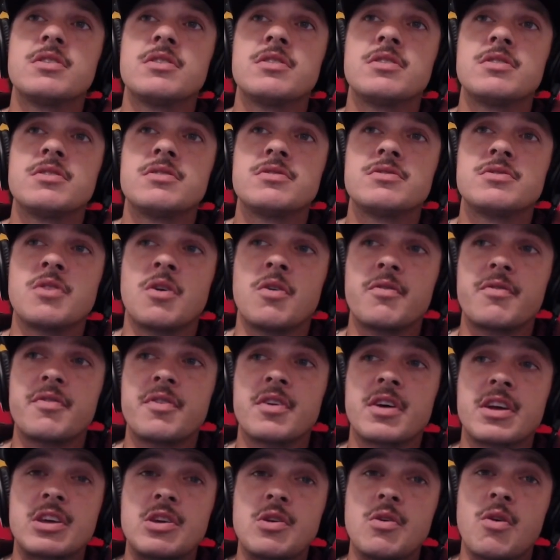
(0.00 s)
don't feel
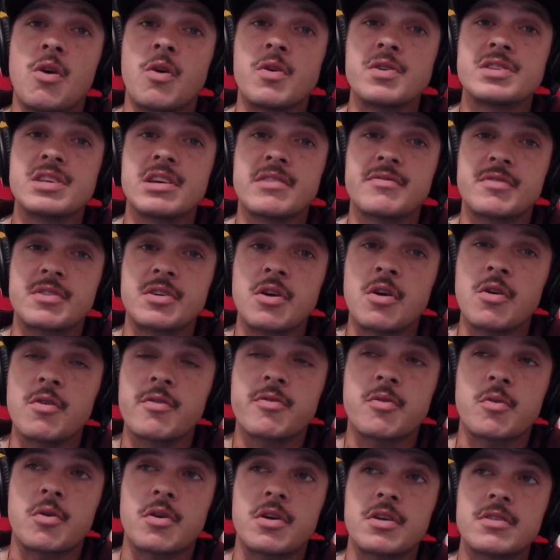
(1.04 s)
like you always have to go
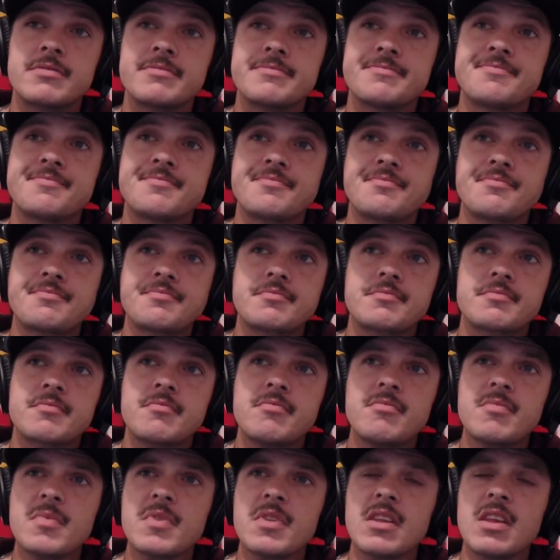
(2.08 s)
for it.
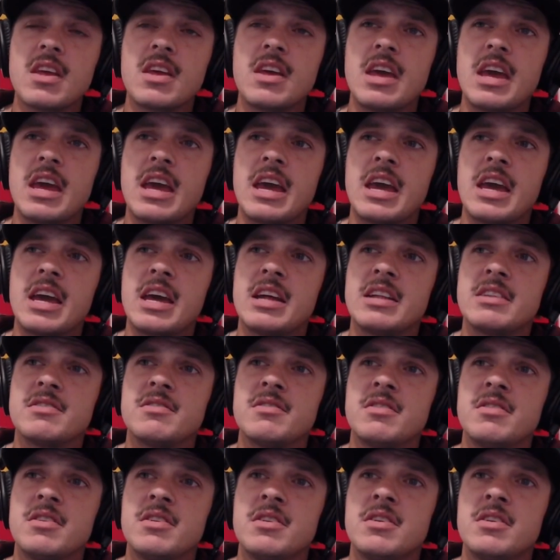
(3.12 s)
And
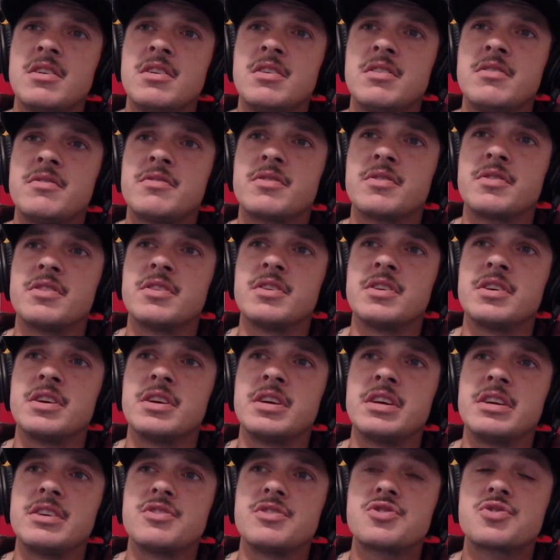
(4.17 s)
for
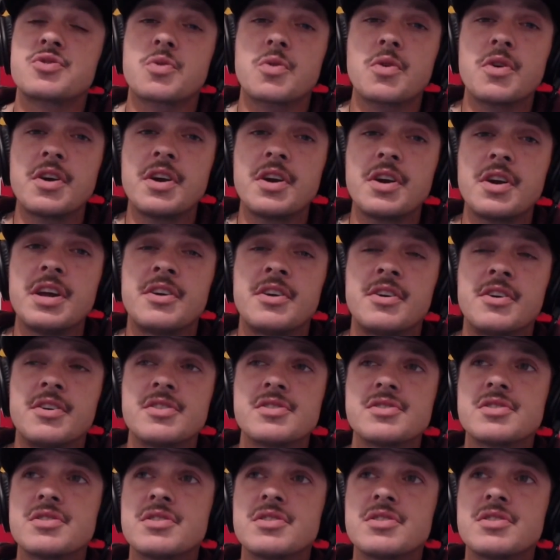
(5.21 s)
the shorter hitters,